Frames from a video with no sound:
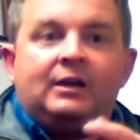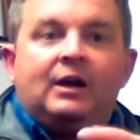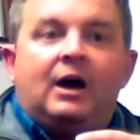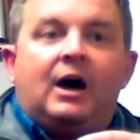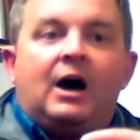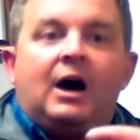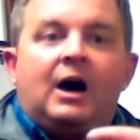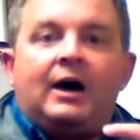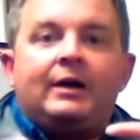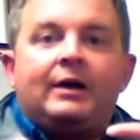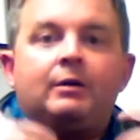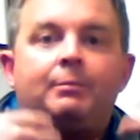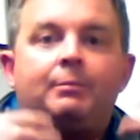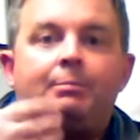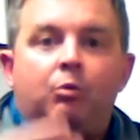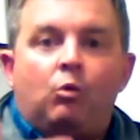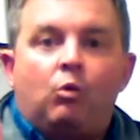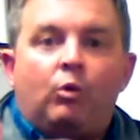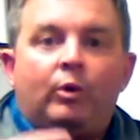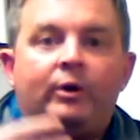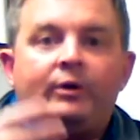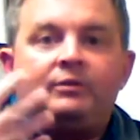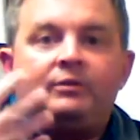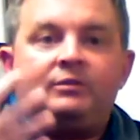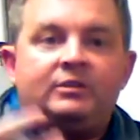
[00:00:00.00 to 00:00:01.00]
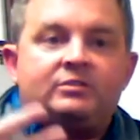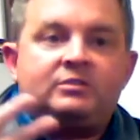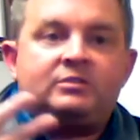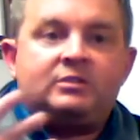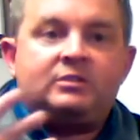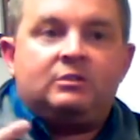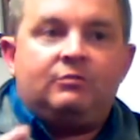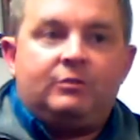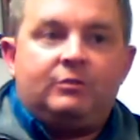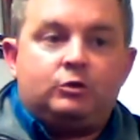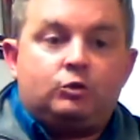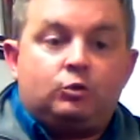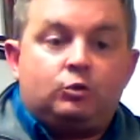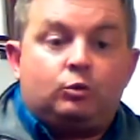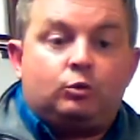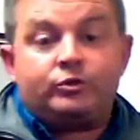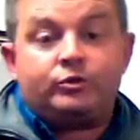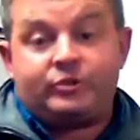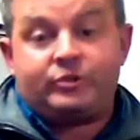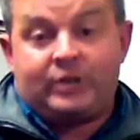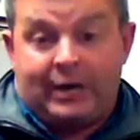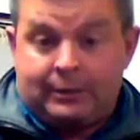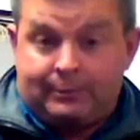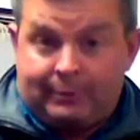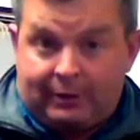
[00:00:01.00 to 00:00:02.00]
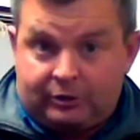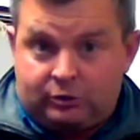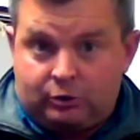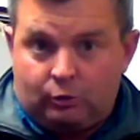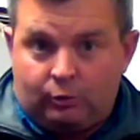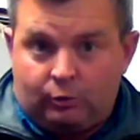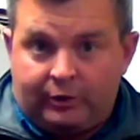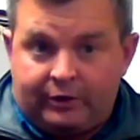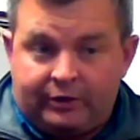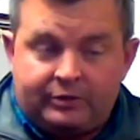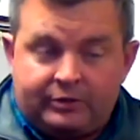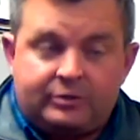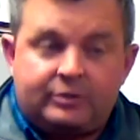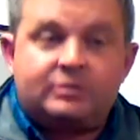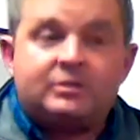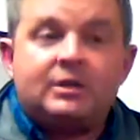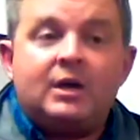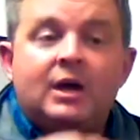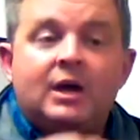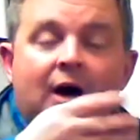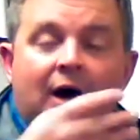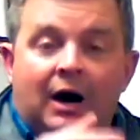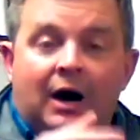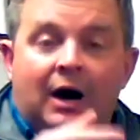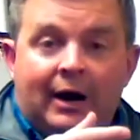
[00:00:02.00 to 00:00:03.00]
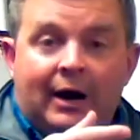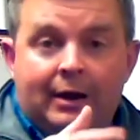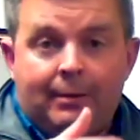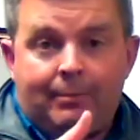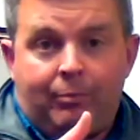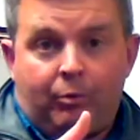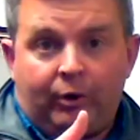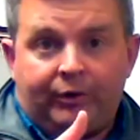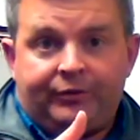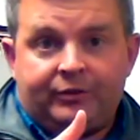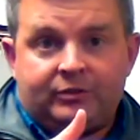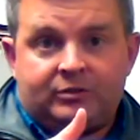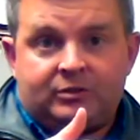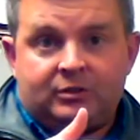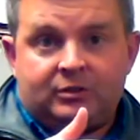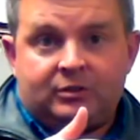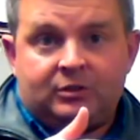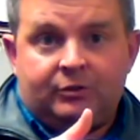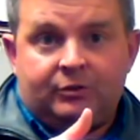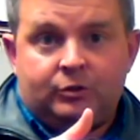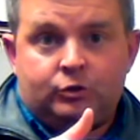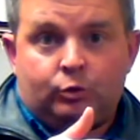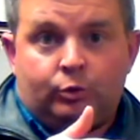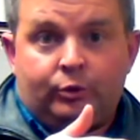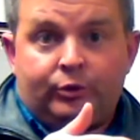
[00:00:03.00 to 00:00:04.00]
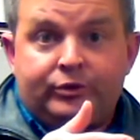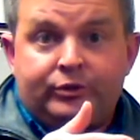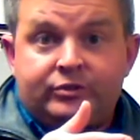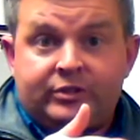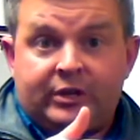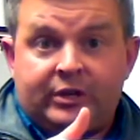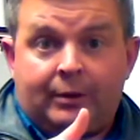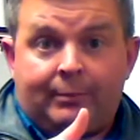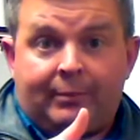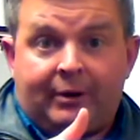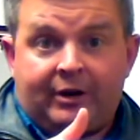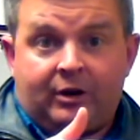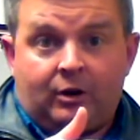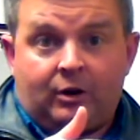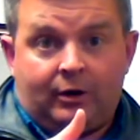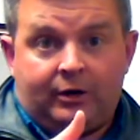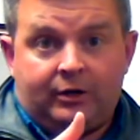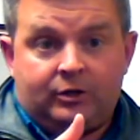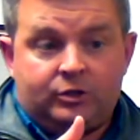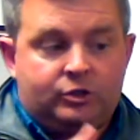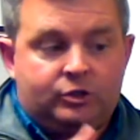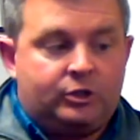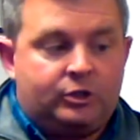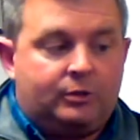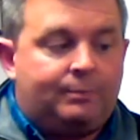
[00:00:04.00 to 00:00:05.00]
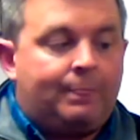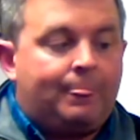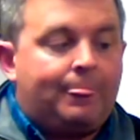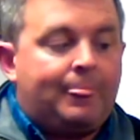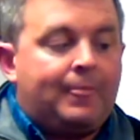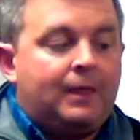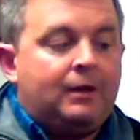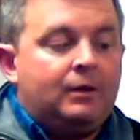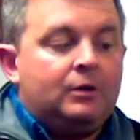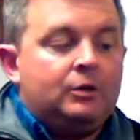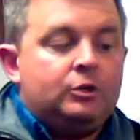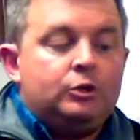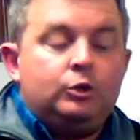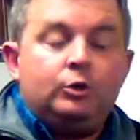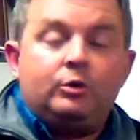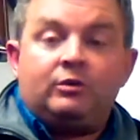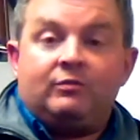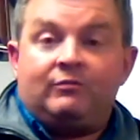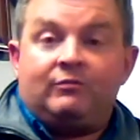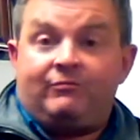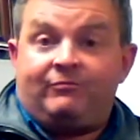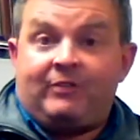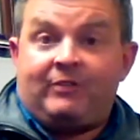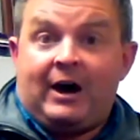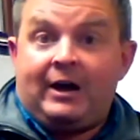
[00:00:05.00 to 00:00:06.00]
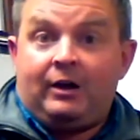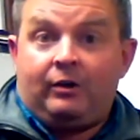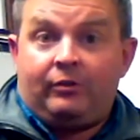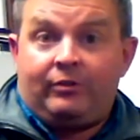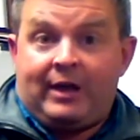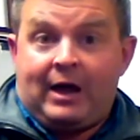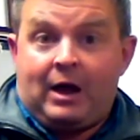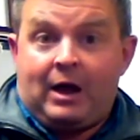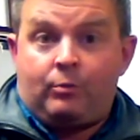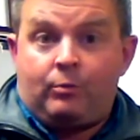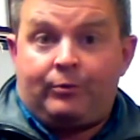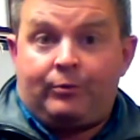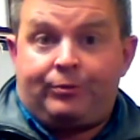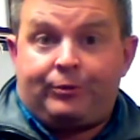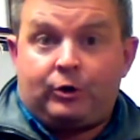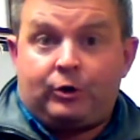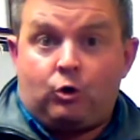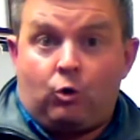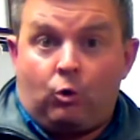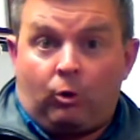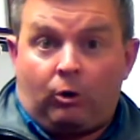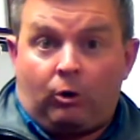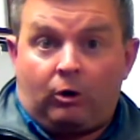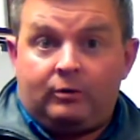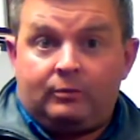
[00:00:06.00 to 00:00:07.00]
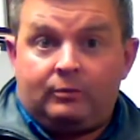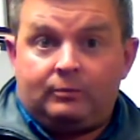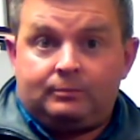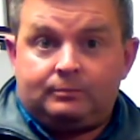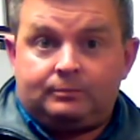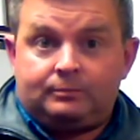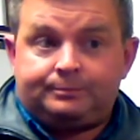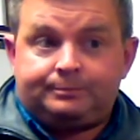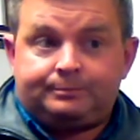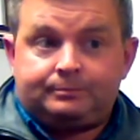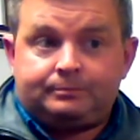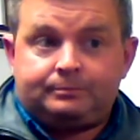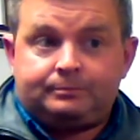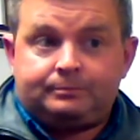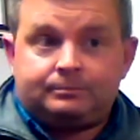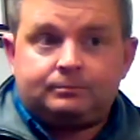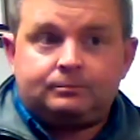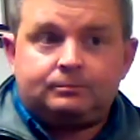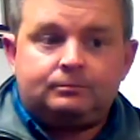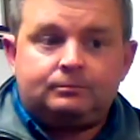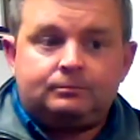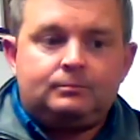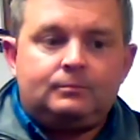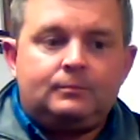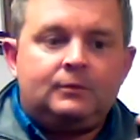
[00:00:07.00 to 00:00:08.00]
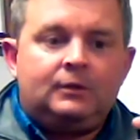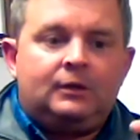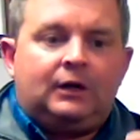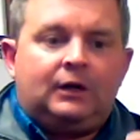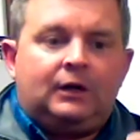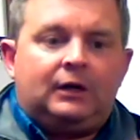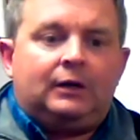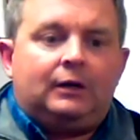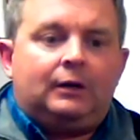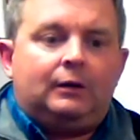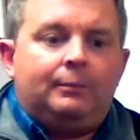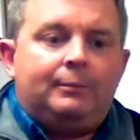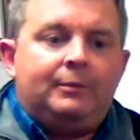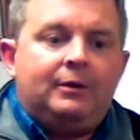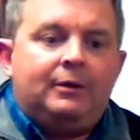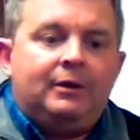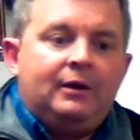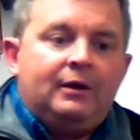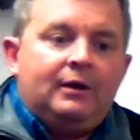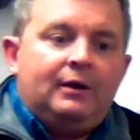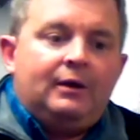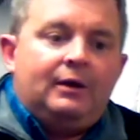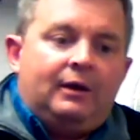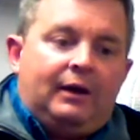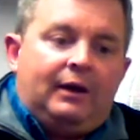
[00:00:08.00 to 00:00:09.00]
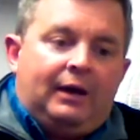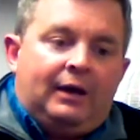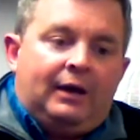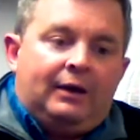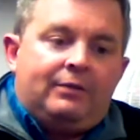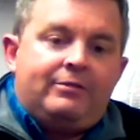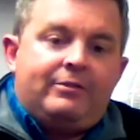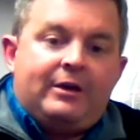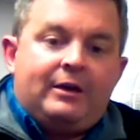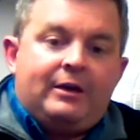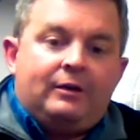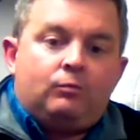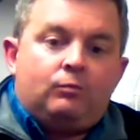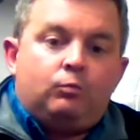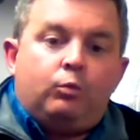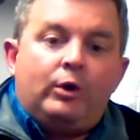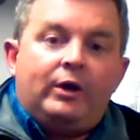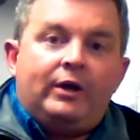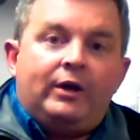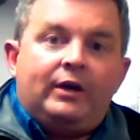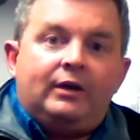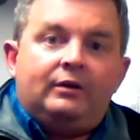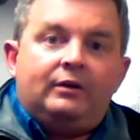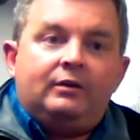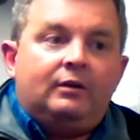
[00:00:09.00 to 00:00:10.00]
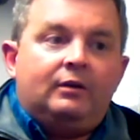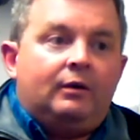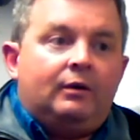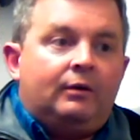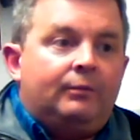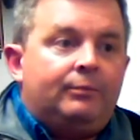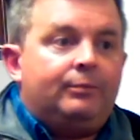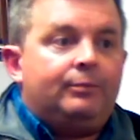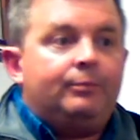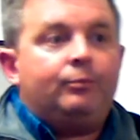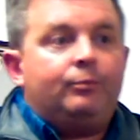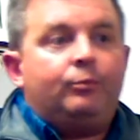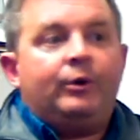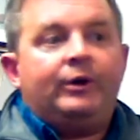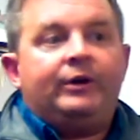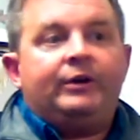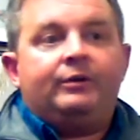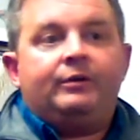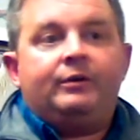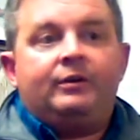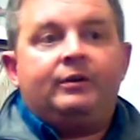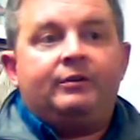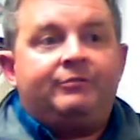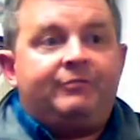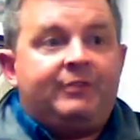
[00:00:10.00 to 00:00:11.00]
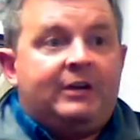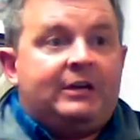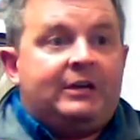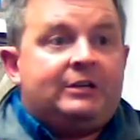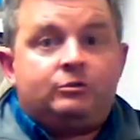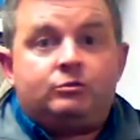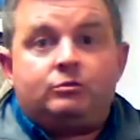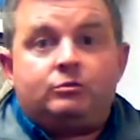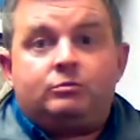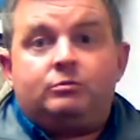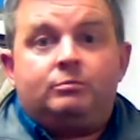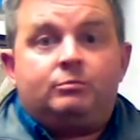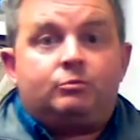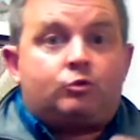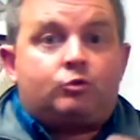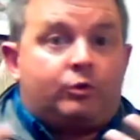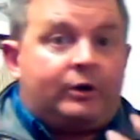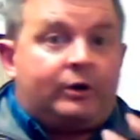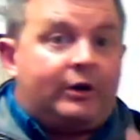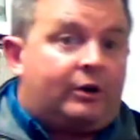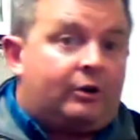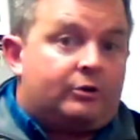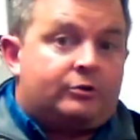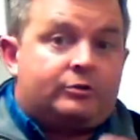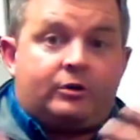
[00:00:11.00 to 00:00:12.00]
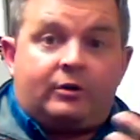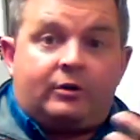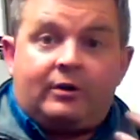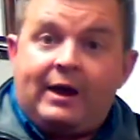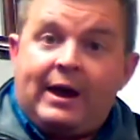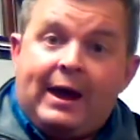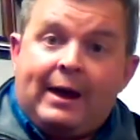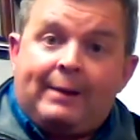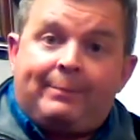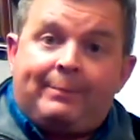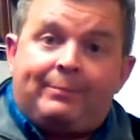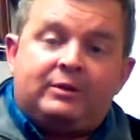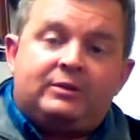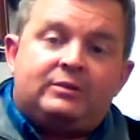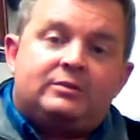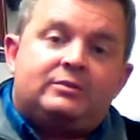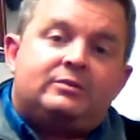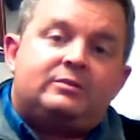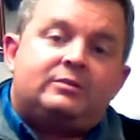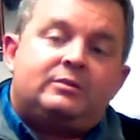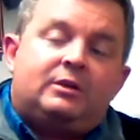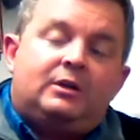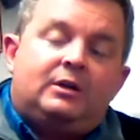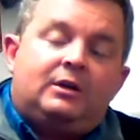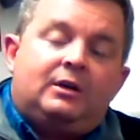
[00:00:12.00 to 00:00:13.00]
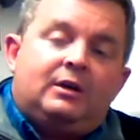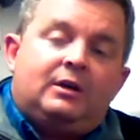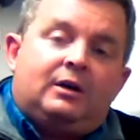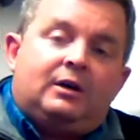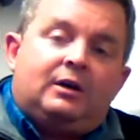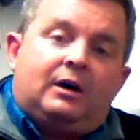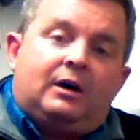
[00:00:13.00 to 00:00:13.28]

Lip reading: saying, I appoint this individual, signed by two witnesses, I appoint this individual as standby guardianship. You can file that with the court. And then when an event triggers or happens,